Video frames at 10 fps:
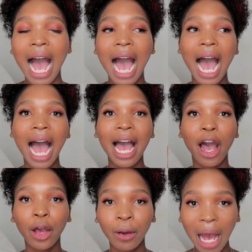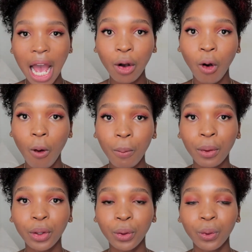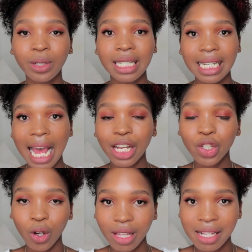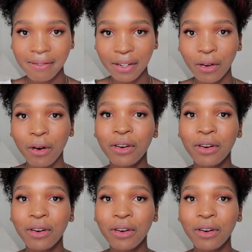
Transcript: I hope you did enjoy this video.